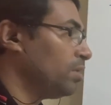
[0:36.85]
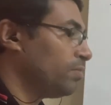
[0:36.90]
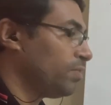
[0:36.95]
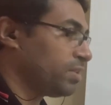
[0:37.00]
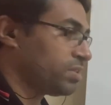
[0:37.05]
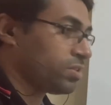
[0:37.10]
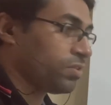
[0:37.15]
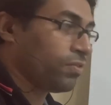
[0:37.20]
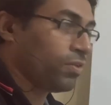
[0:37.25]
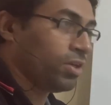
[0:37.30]

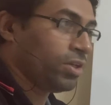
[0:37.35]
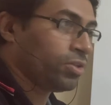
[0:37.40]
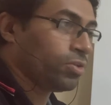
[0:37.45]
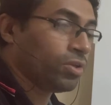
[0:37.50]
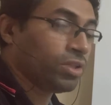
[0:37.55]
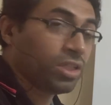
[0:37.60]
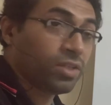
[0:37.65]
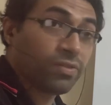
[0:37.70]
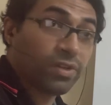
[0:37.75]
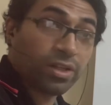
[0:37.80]
First of all, we
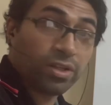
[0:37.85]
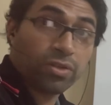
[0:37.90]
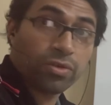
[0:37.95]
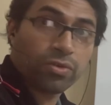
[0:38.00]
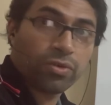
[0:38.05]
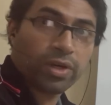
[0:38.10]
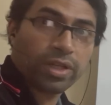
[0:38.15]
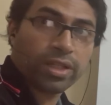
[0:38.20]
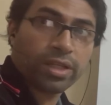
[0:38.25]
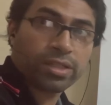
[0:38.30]
don't even know
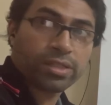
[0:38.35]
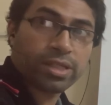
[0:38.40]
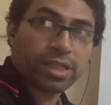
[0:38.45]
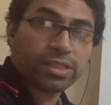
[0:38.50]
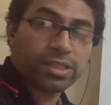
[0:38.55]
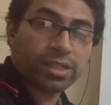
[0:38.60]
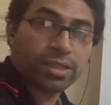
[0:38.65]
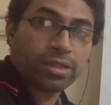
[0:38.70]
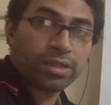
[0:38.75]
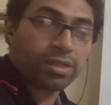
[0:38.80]
whether
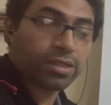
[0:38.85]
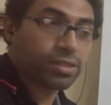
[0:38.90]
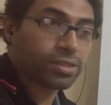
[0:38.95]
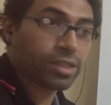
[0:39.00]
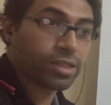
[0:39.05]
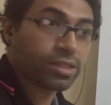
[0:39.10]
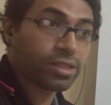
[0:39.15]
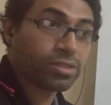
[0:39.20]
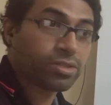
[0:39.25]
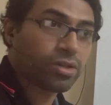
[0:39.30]
such
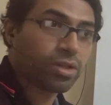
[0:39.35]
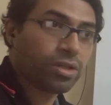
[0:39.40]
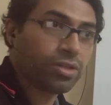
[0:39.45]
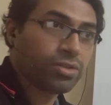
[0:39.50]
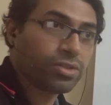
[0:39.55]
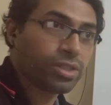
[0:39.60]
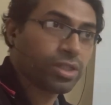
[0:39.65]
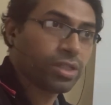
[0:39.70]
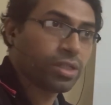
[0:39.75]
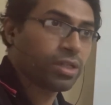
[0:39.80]
a
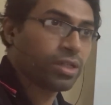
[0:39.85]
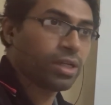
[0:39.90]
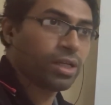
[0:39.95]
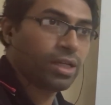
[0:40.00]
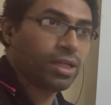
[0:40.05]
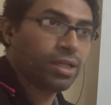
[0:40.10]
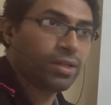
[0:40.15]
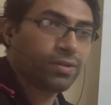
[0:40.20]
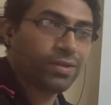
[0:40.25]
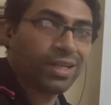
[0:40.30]
solution
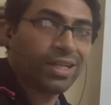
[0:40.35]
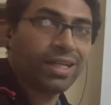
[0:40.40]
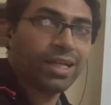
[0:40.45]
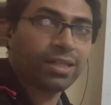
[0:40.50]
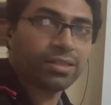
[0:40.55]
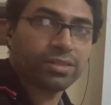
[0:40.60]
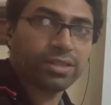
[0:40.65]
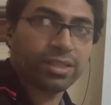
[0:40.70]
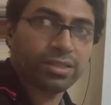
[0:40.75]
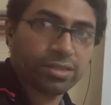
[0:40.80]
really
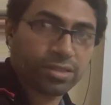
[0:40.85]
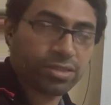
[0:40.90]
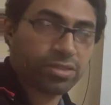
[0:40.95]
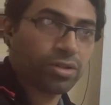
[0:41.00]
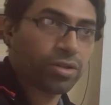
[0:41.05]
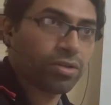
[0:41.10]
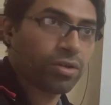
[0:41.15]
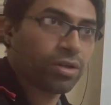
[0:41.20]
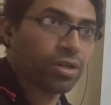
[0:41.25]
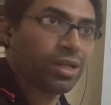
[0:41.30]
exists
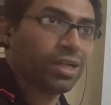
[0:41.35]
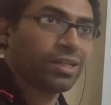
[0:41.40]
or not.